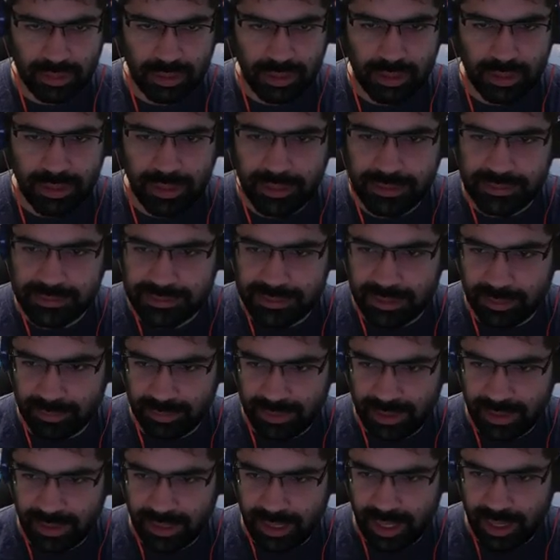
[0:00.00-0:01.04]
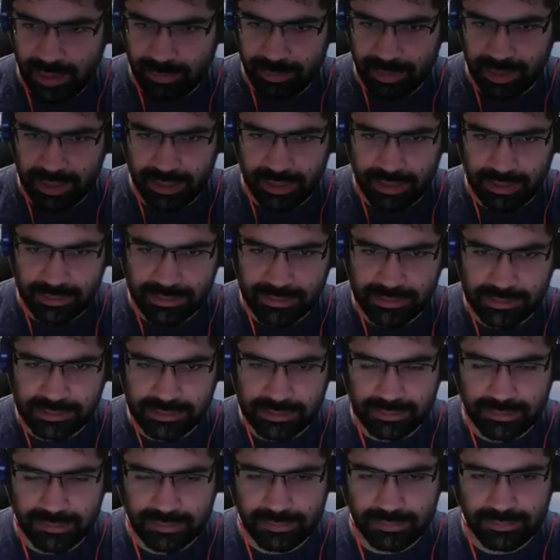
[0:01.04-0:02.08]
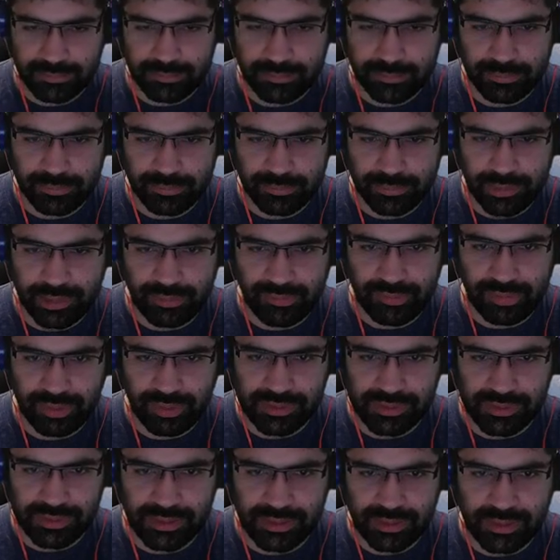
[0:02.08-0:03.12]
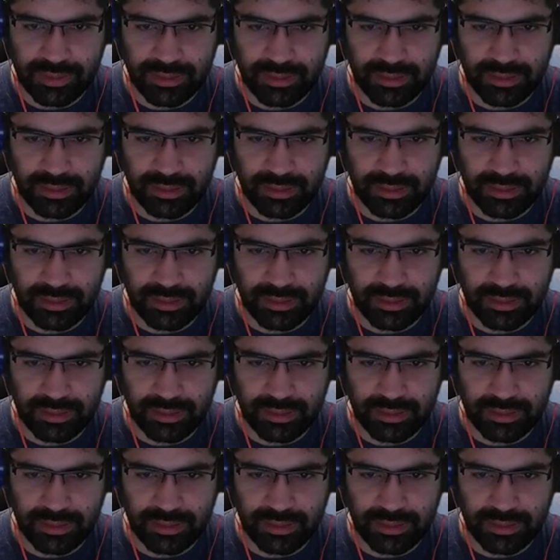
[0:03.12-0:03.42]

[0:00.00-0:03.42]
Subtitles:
And something happened, lads. If you see,